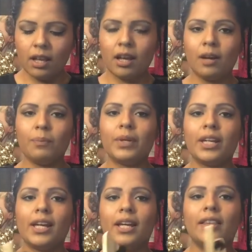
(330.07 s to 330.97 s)
But
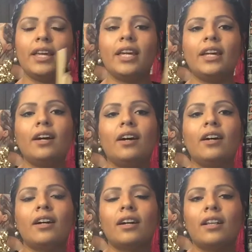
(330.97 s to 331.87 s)
yeah, they
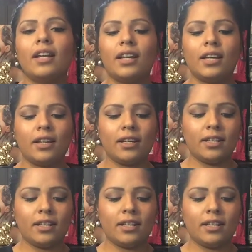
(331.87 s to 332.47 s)
are like